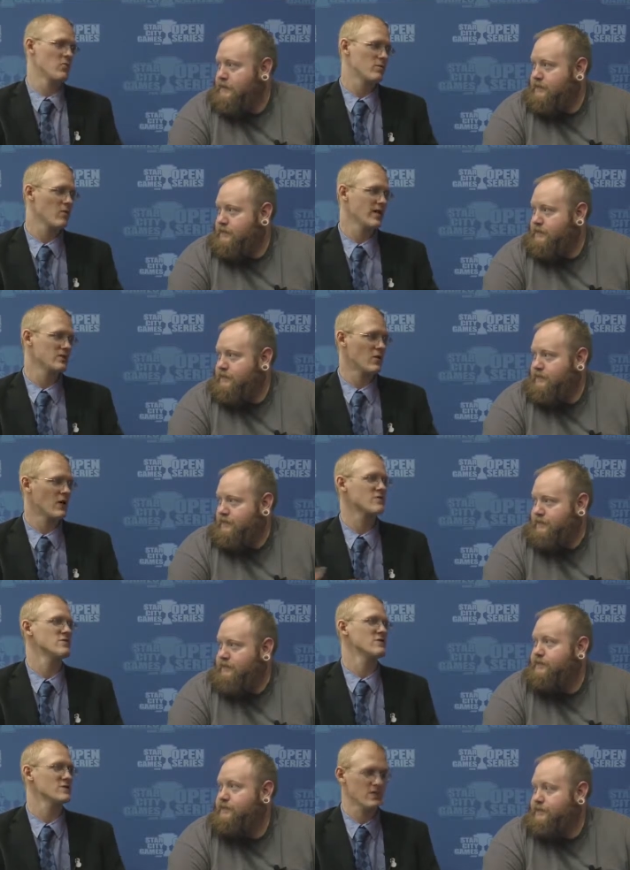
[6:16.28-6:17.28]
Speaker 1: with
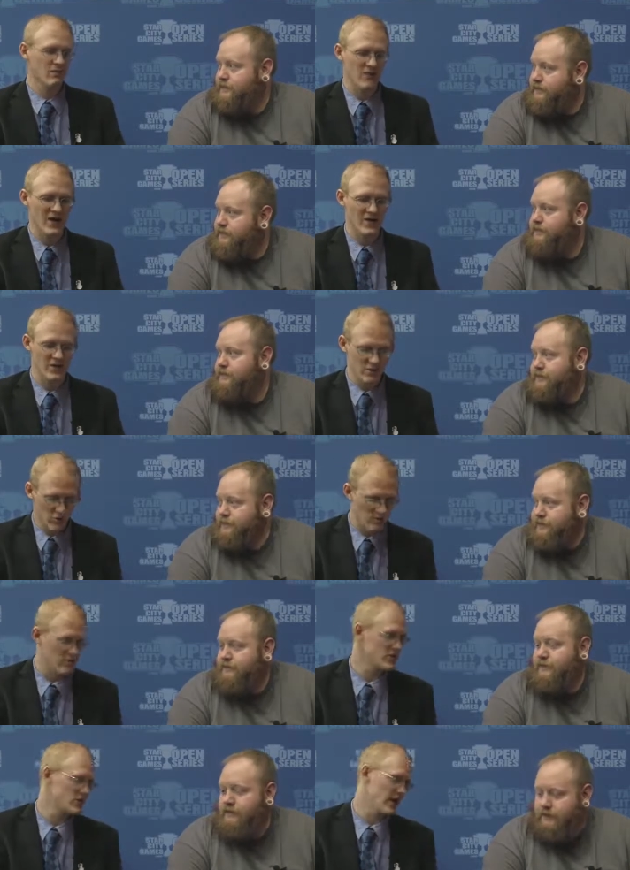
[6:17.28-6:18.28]
planeswalkers of some variety,
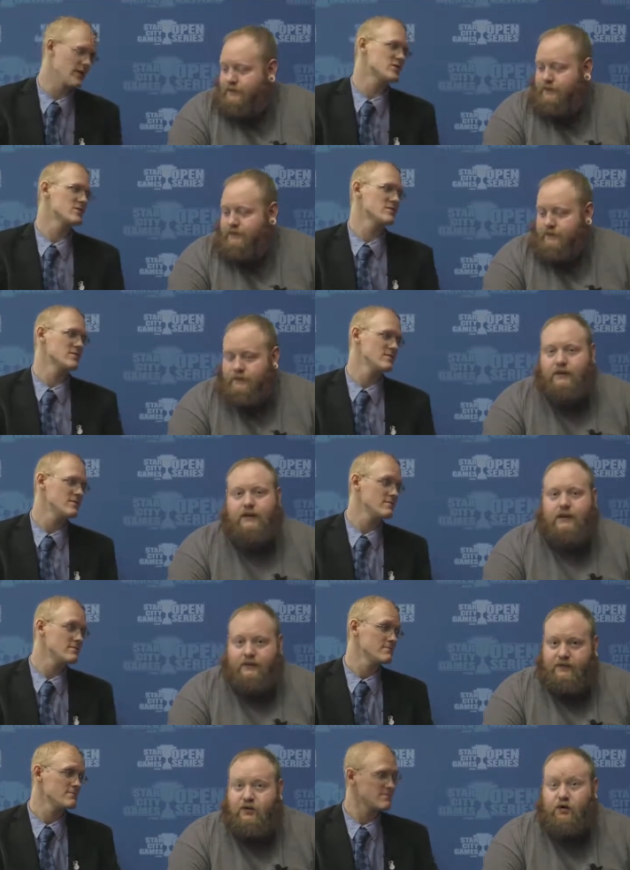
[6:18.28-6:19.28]
normally Jace.
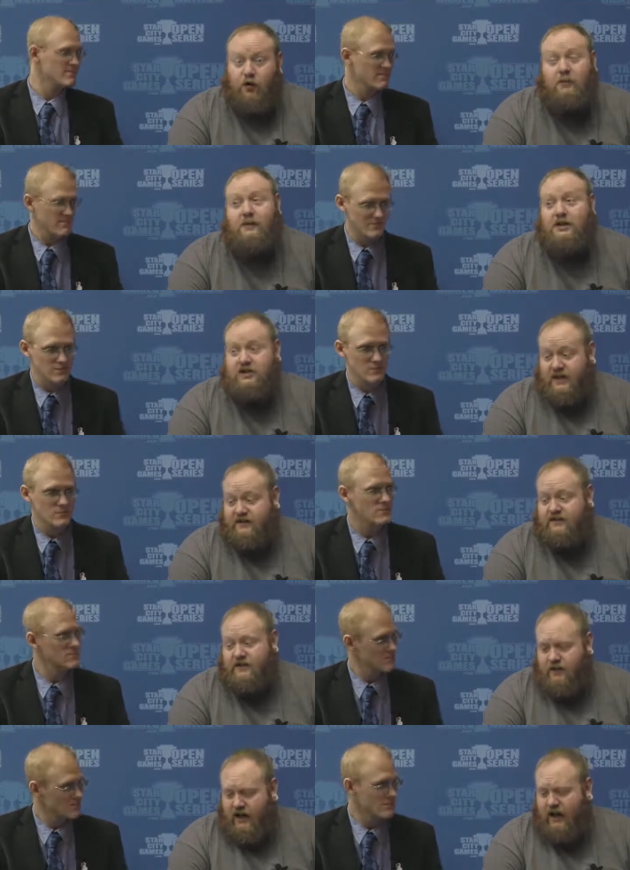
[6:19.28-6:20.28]
Normally
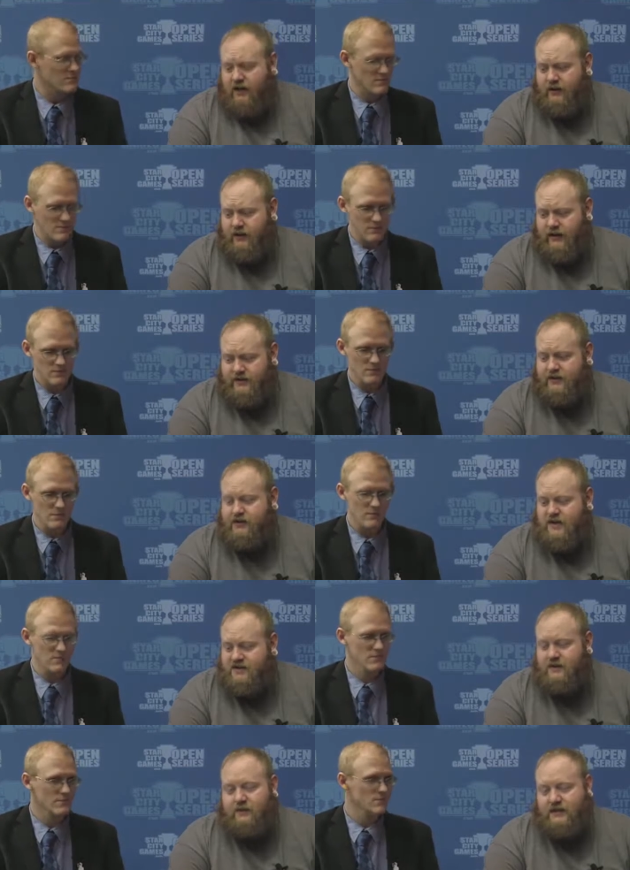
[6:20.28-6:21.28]
Jace.
Speaker 2: Uh, it's
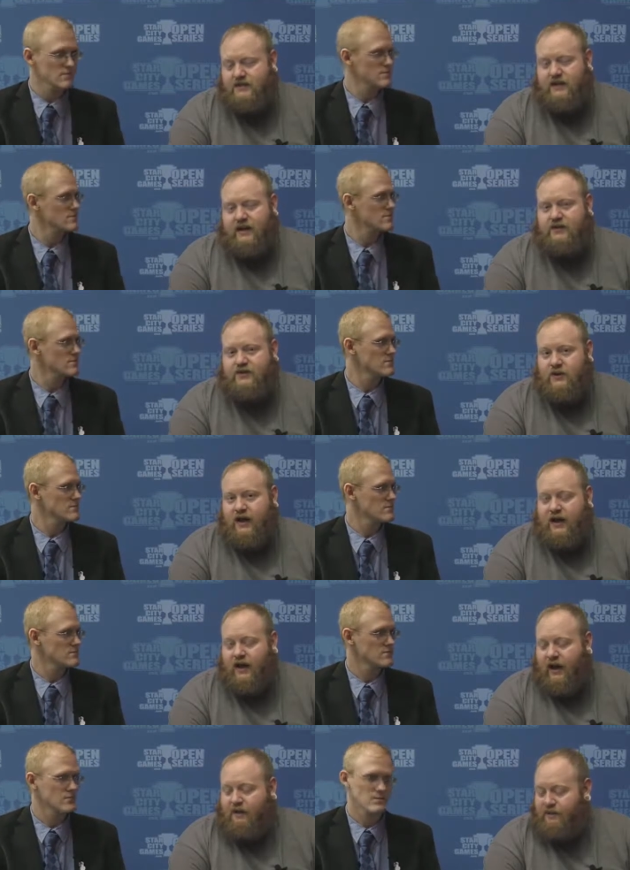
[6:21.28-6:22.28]
interesting with this deck is you.
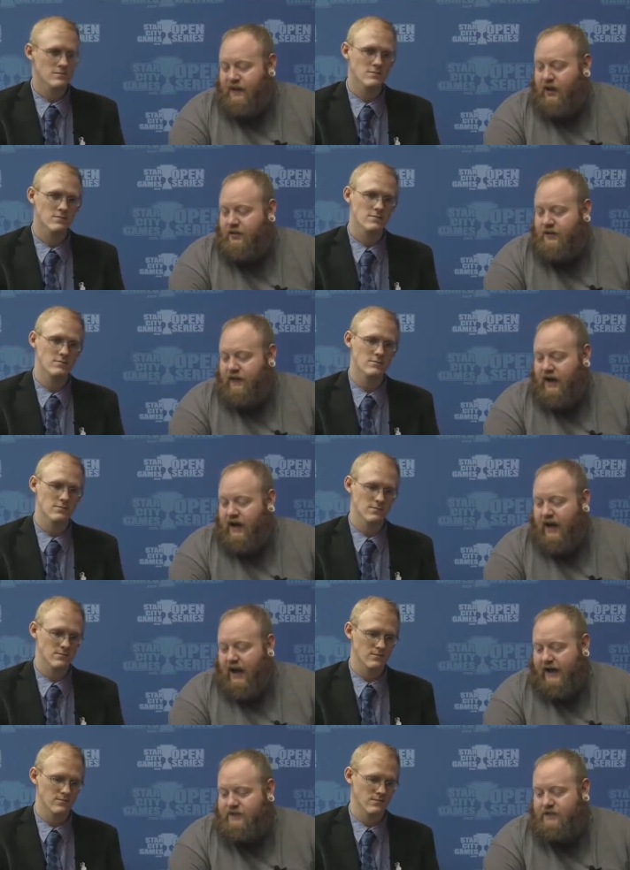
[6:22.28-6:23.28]
I found that
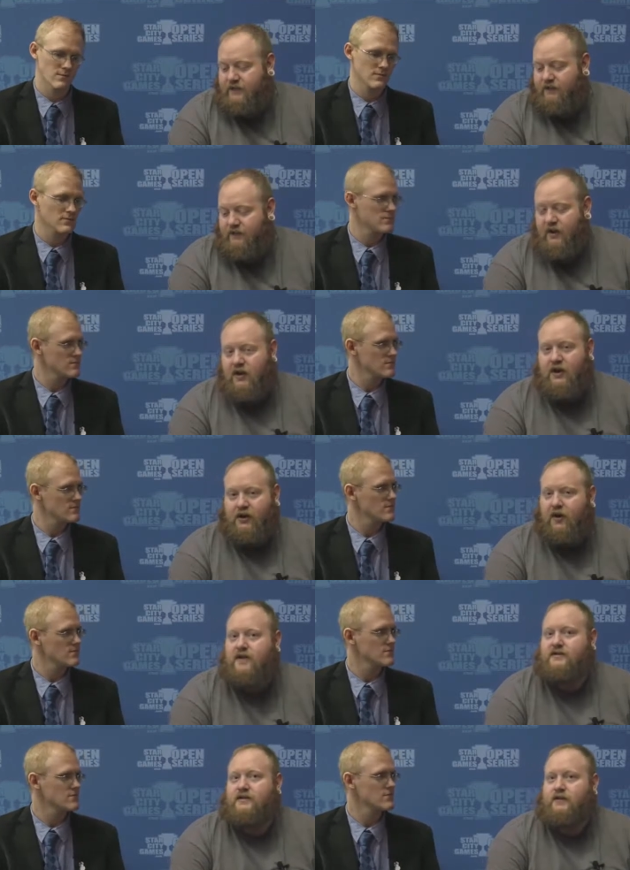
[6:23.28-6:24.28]
I had to be very
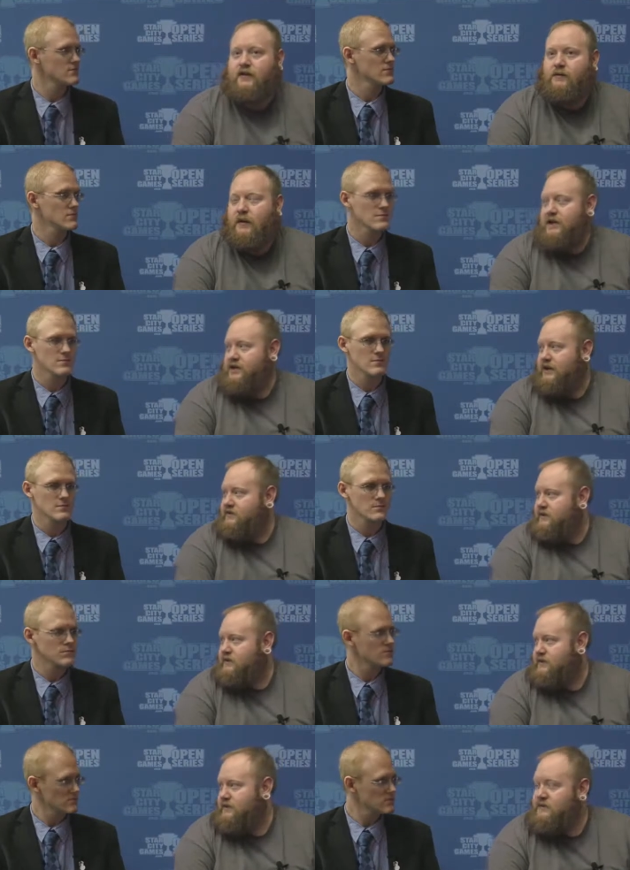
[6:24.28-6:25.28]
aggressive with my Jace
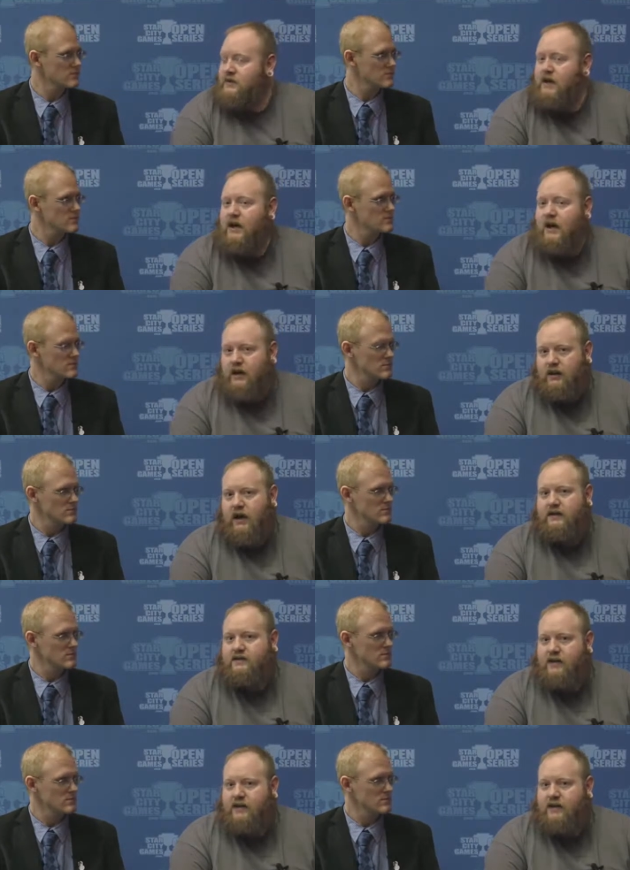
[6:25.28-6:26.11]
uses. A lot of